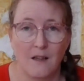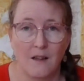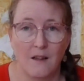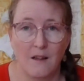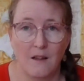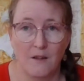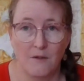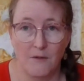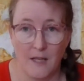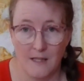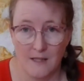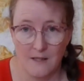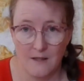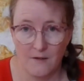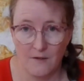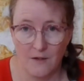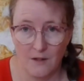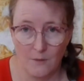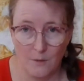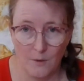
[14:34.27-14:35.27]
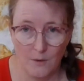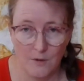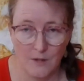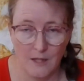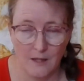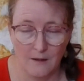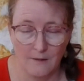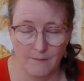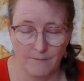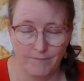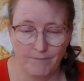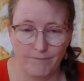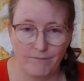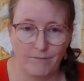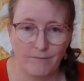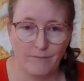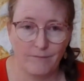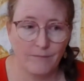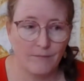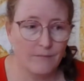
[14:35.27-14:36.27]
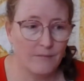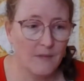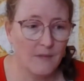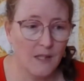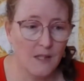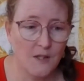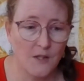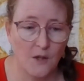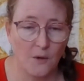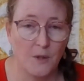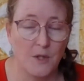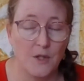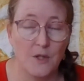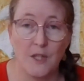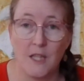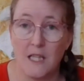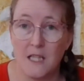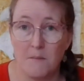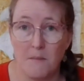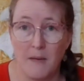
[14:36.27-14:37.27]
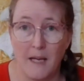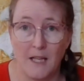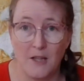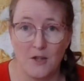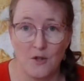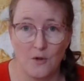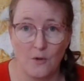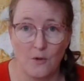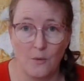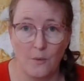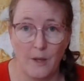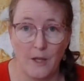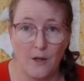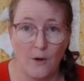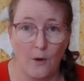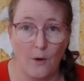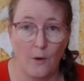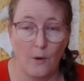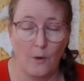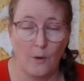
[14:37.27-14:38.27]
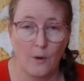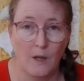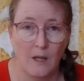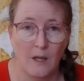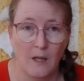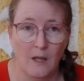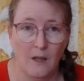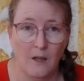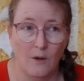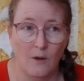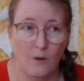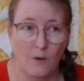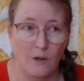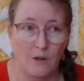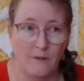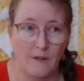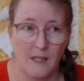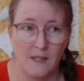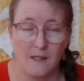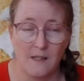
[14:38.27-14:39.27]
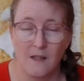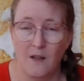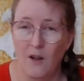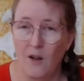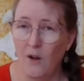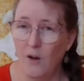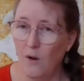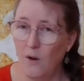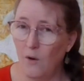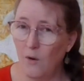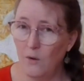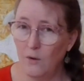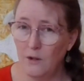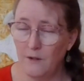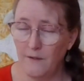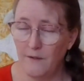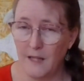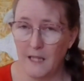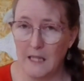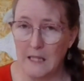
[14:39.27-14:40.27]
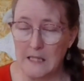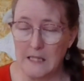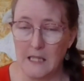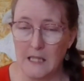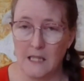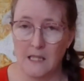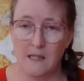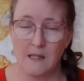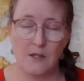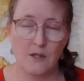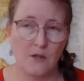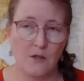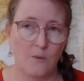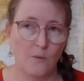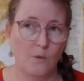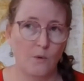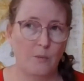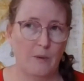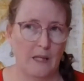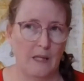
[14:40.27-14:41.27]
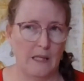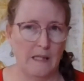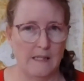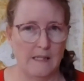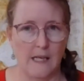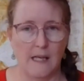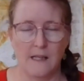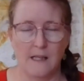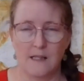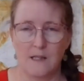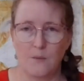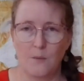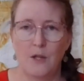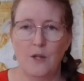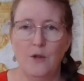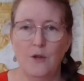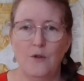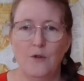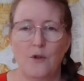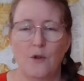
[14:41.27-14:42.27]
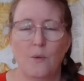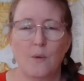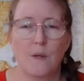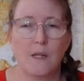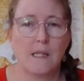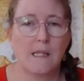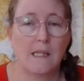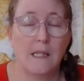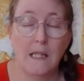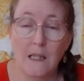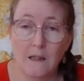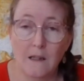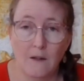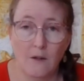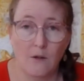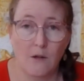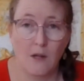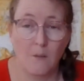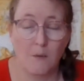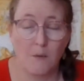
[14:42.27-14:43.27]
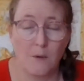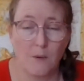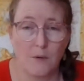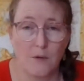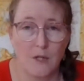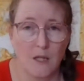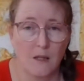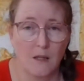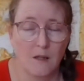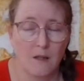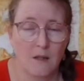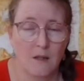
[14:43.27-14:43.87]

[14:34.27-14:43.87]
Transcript: the rest of the quilting. So we do need to make sure we know all of this. All of these things will be assessed when you go and see a long arm quilter,